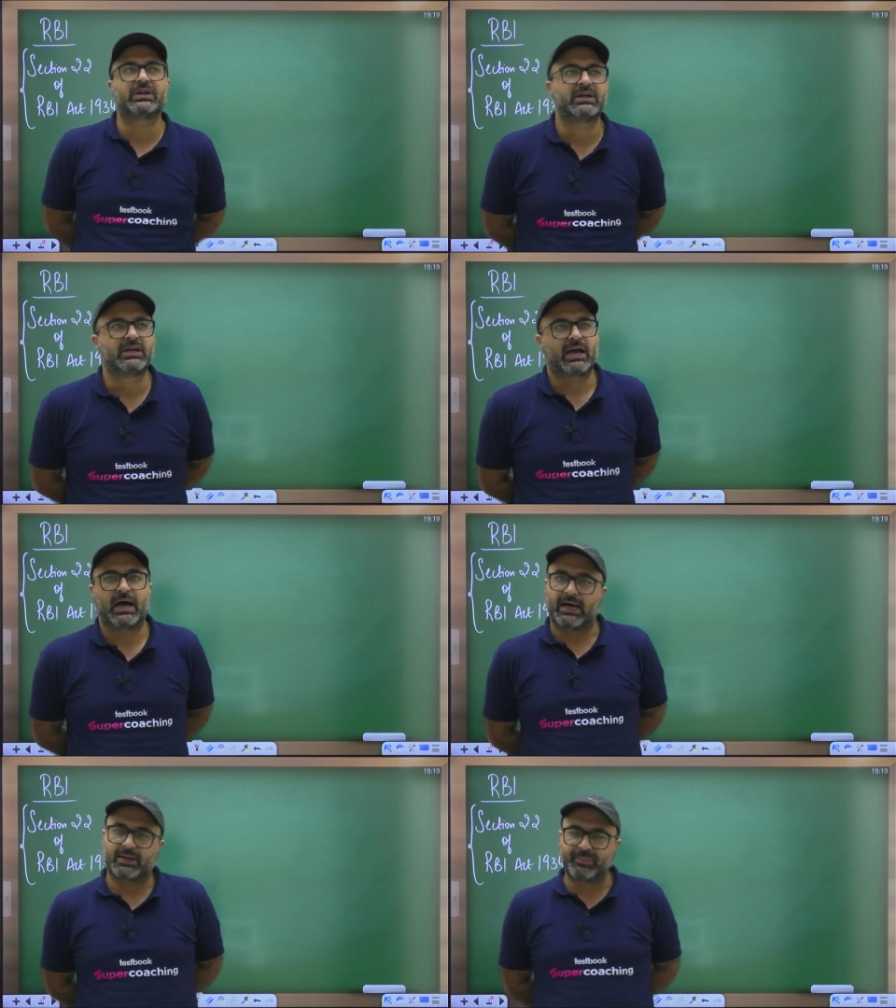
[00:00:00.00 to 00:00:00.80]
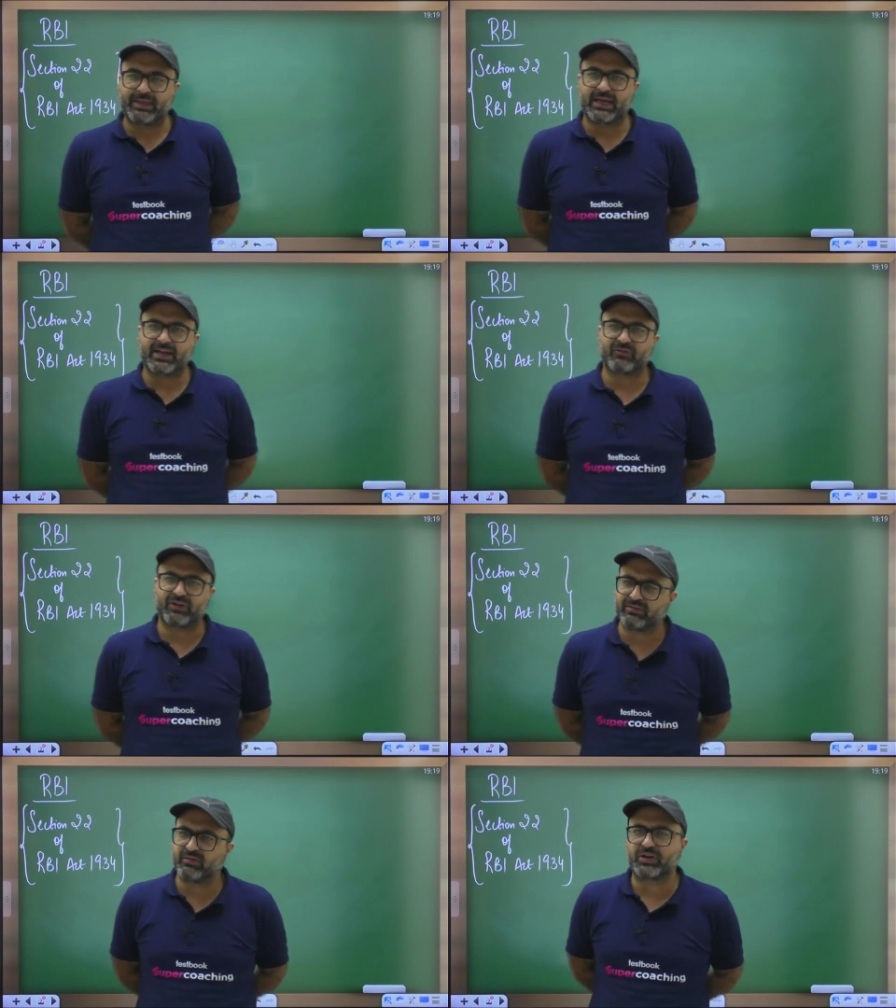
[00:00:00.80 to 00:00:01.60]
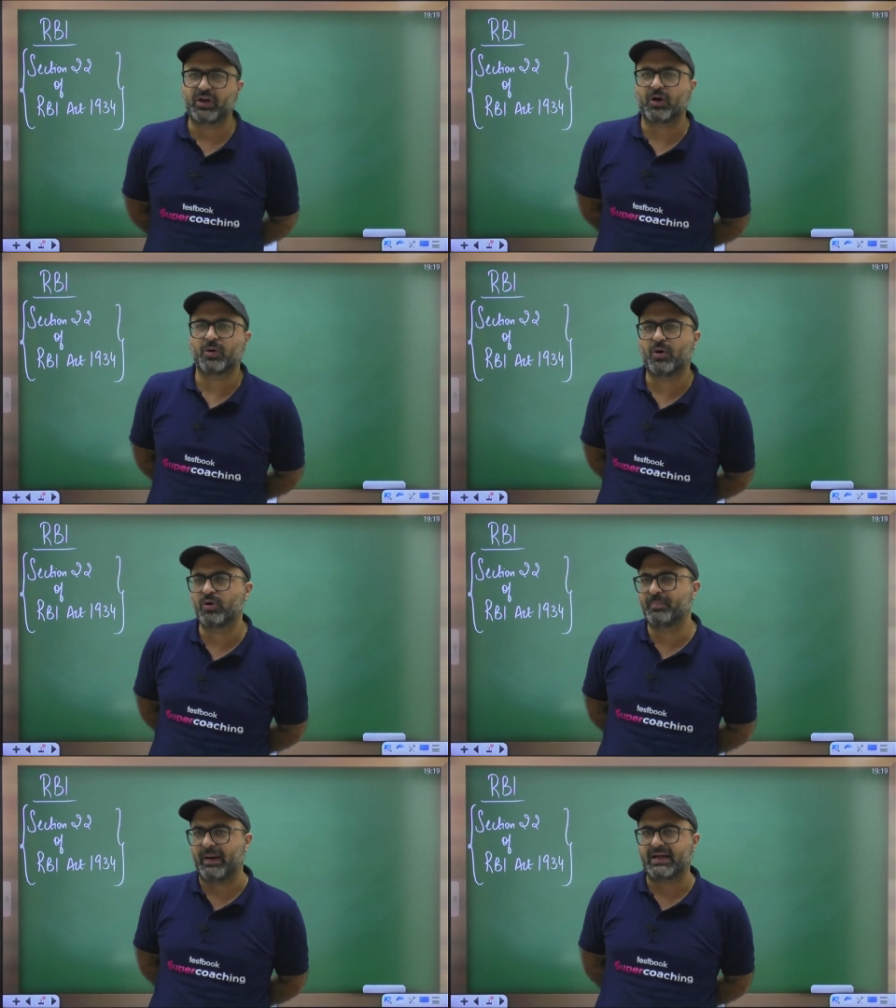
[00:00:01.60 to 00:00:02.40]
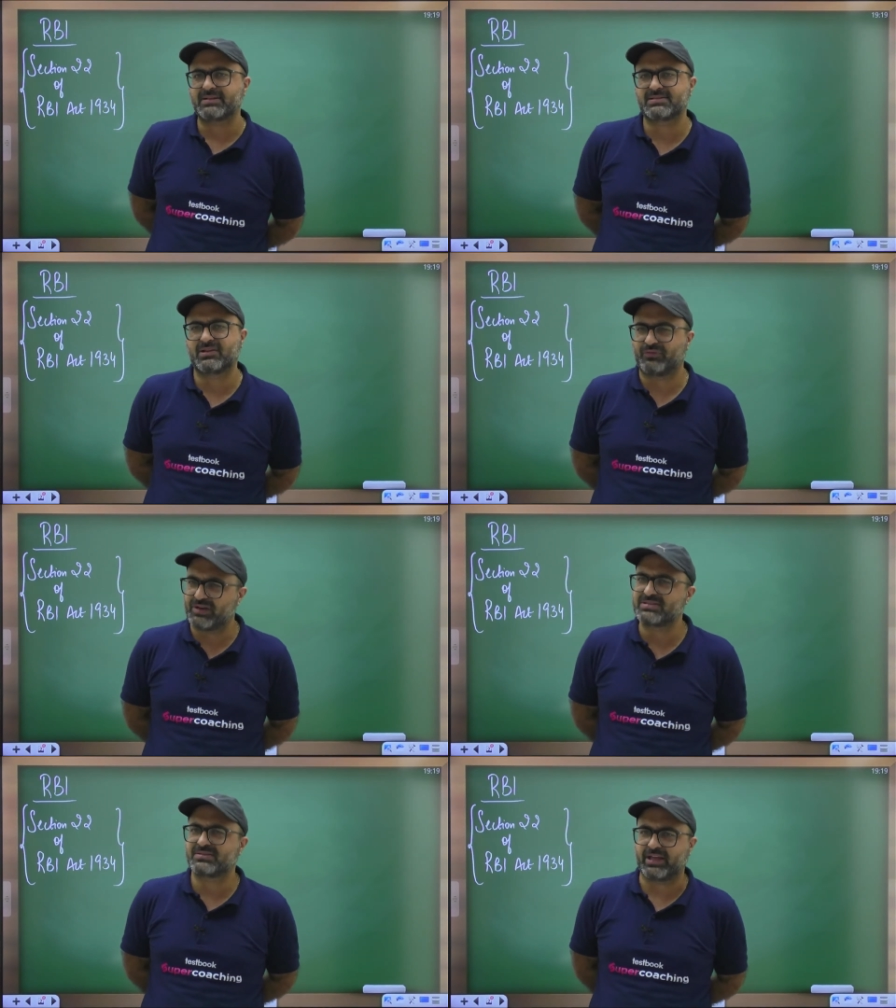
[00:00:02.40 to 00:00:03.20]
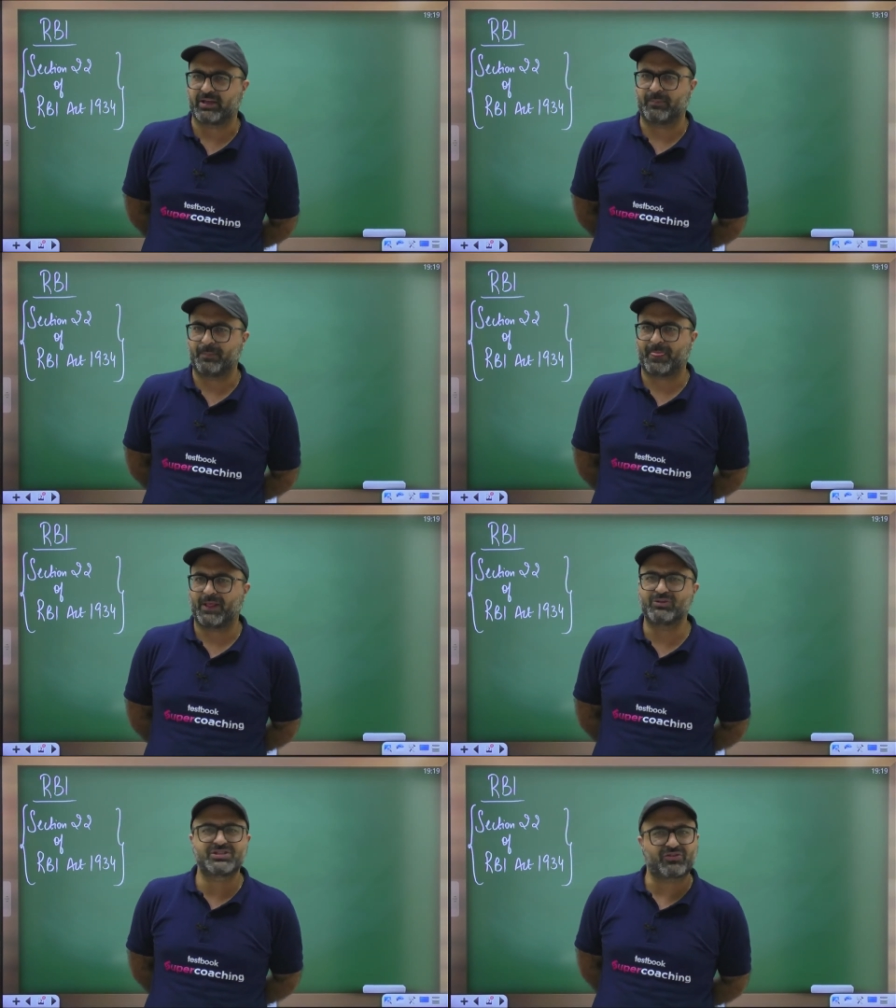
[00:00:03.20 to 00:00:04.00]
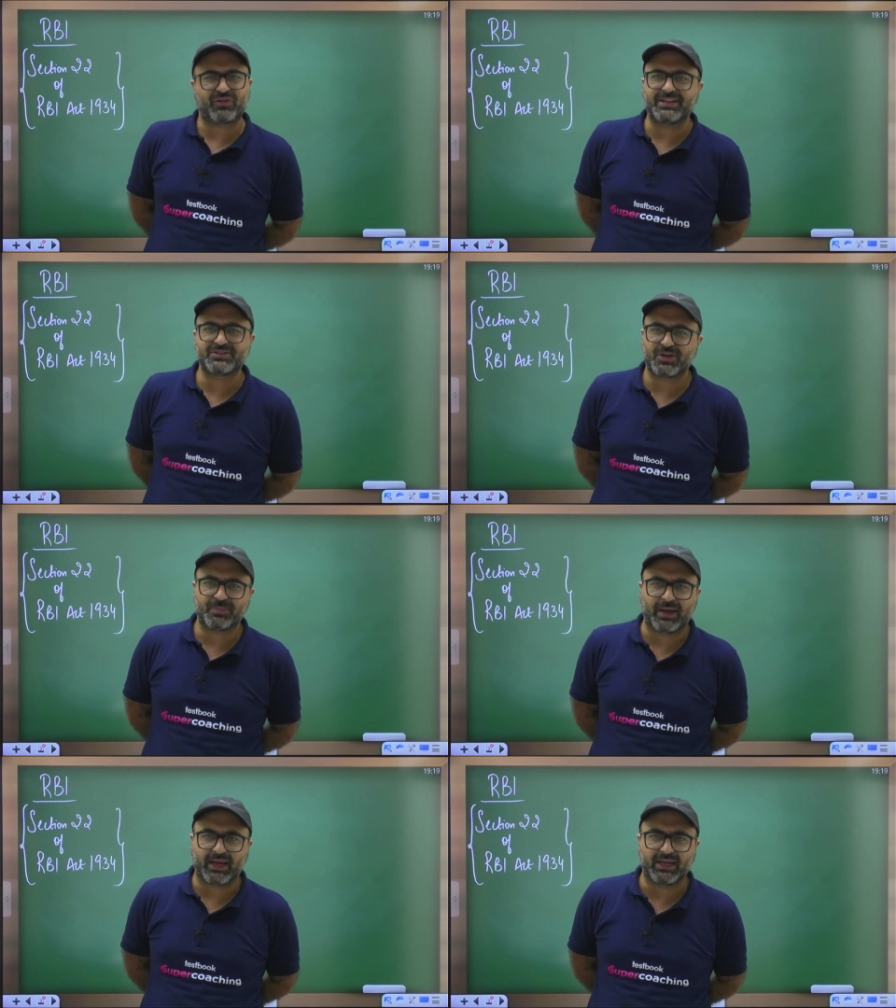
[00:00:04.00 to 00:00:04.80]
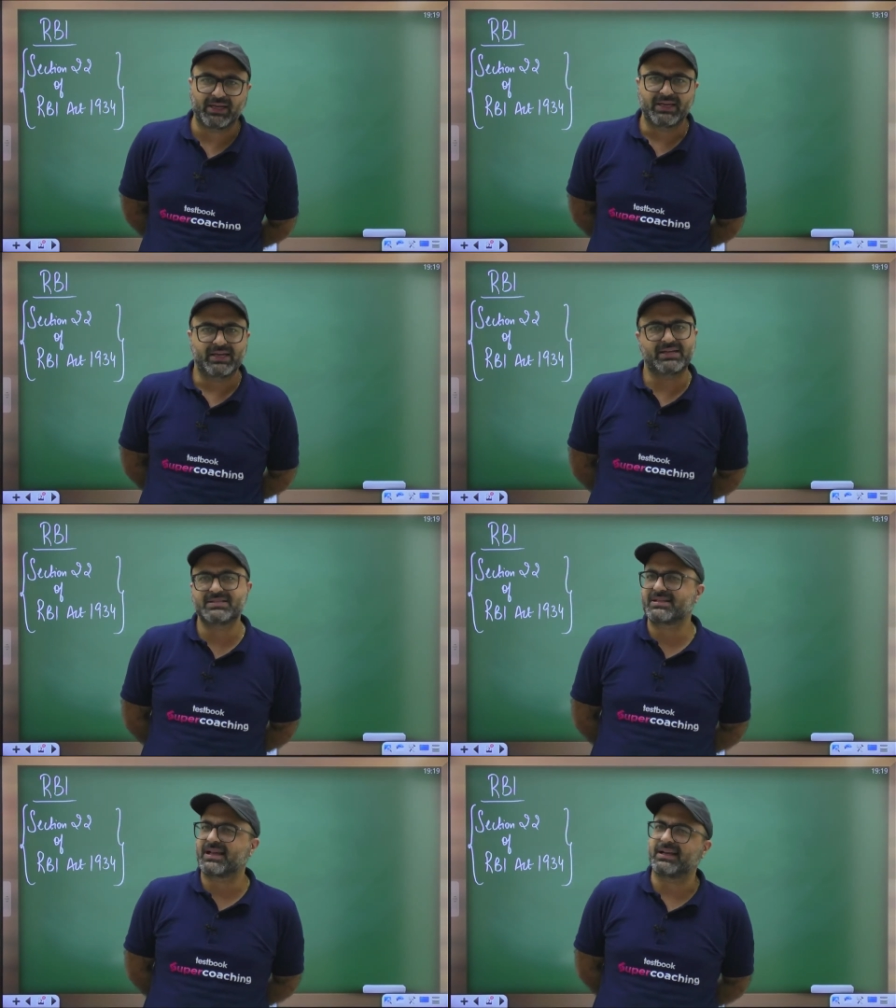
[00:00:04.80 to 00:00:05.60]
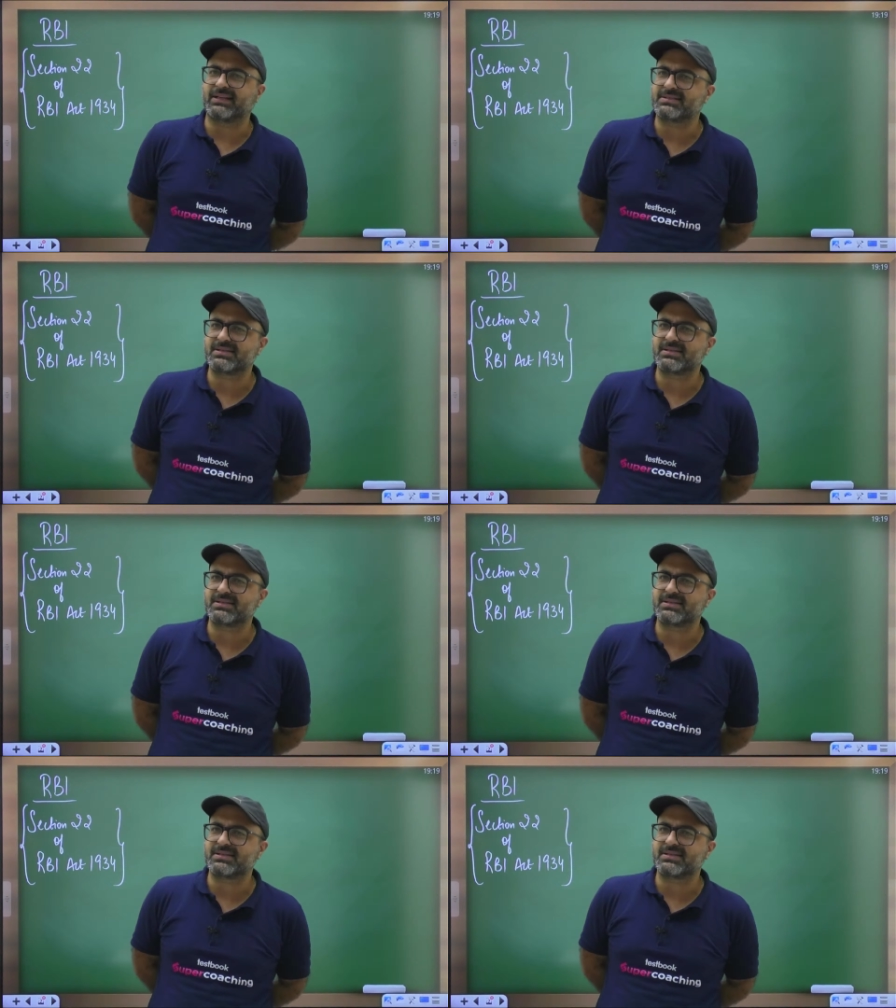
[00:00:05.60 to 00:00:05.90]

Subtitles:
RBI, whenever we talk about banks, the first thing which strikes your mind is currency,